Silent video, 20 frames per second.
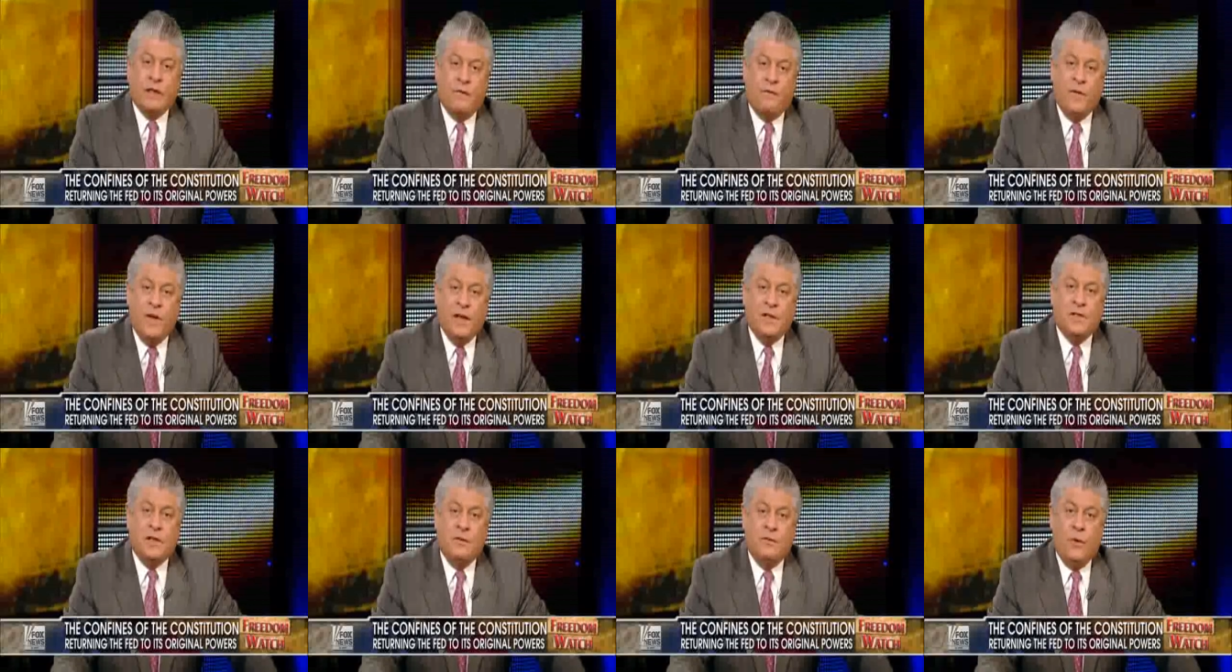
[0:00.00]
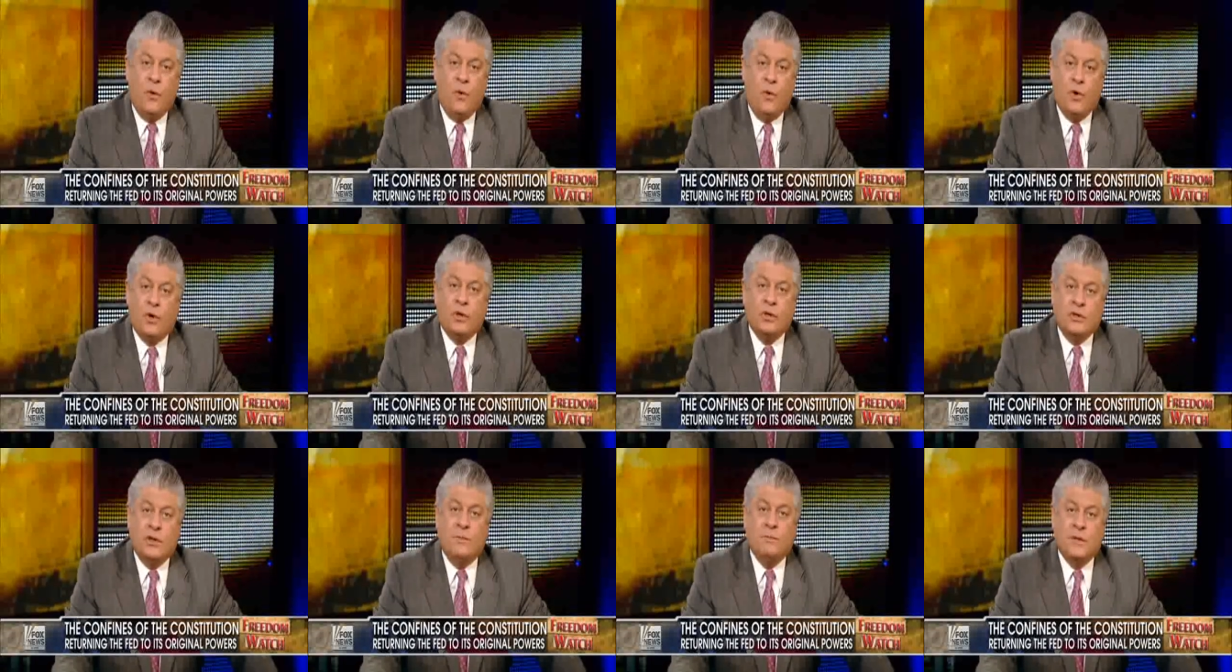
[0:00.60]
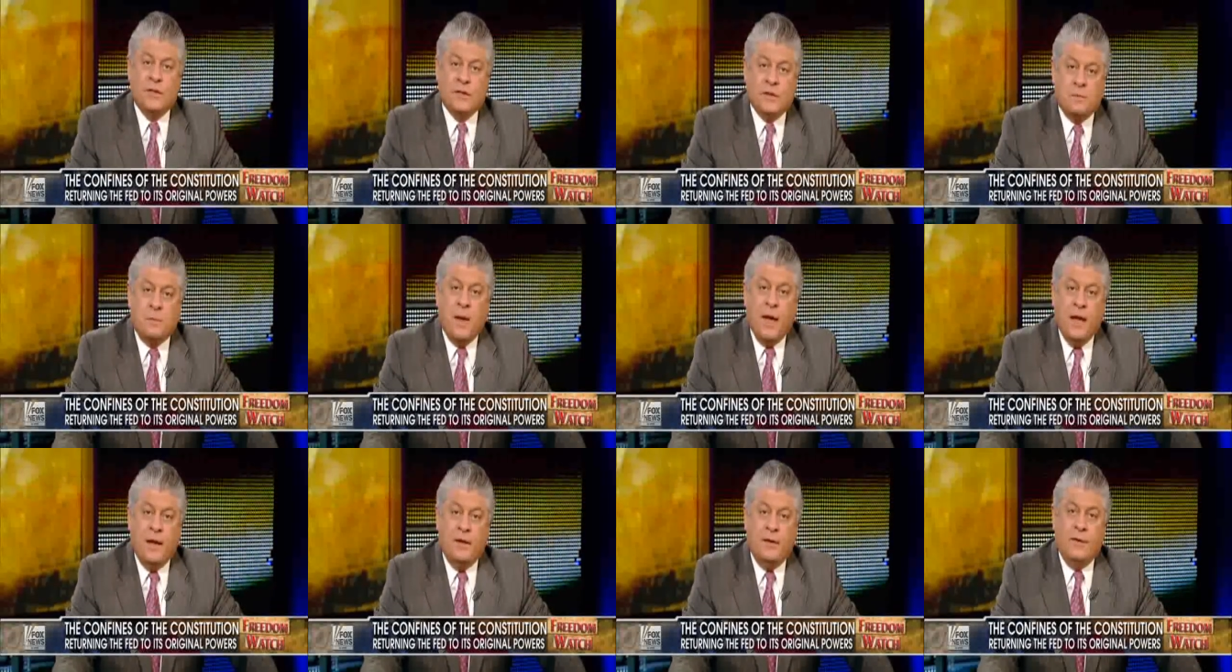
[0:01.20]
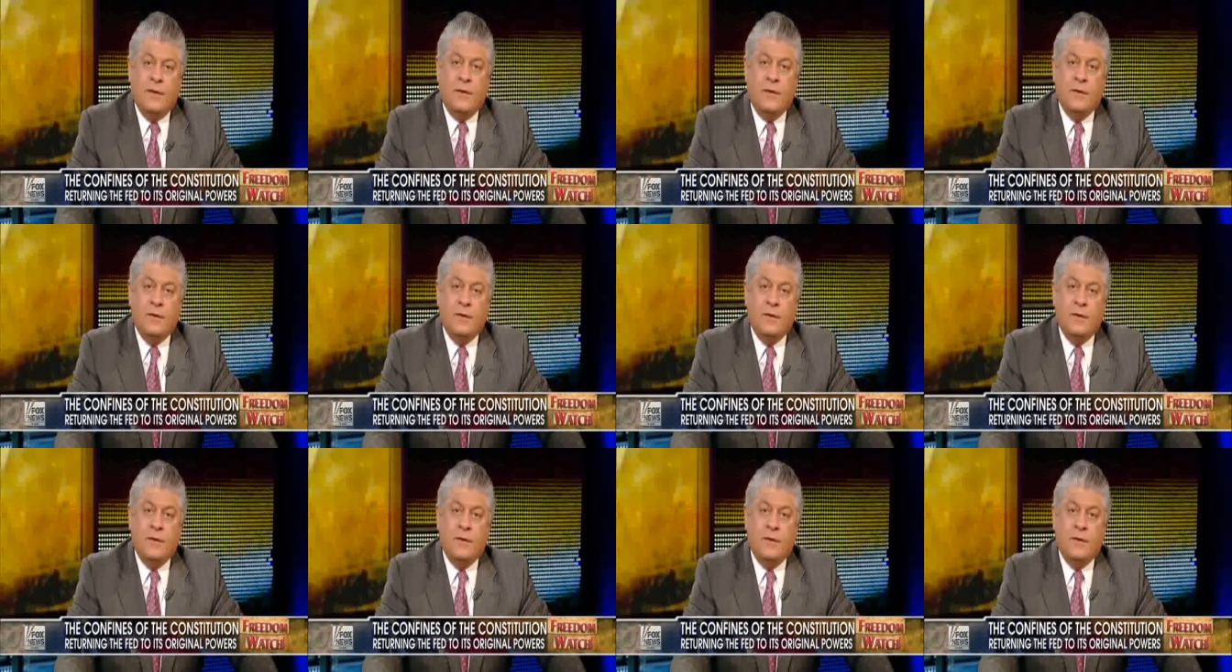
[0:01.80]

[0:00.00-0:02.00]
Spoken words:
the feds have ordered them to spend?